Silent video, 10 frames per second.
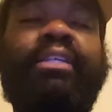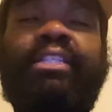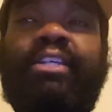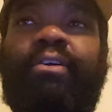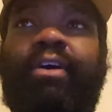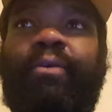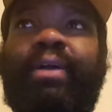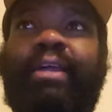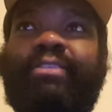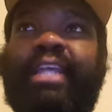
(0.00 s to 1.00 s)
so
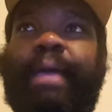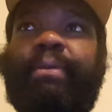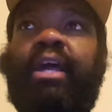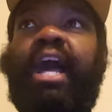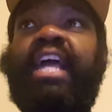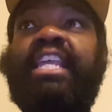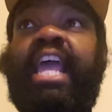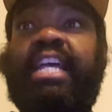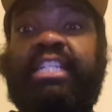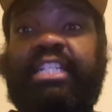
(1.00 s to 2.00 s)
what else happened? Ah,
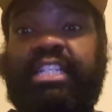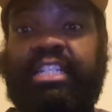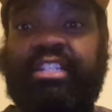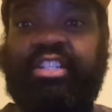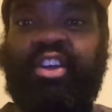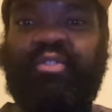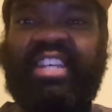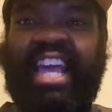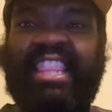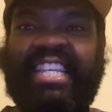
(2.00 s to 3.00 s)
yes, the slow
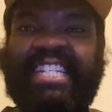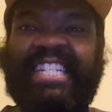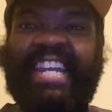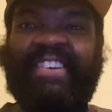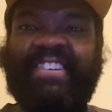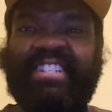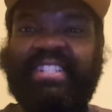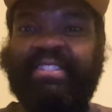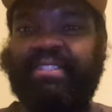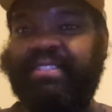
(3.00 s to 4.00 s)
death of the
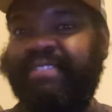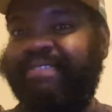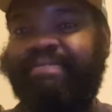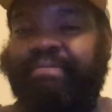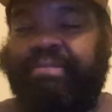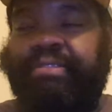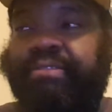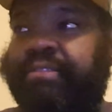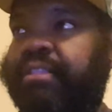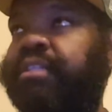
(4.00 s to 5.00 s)
Steelers.
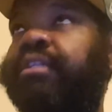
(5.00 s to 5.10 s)
Oof.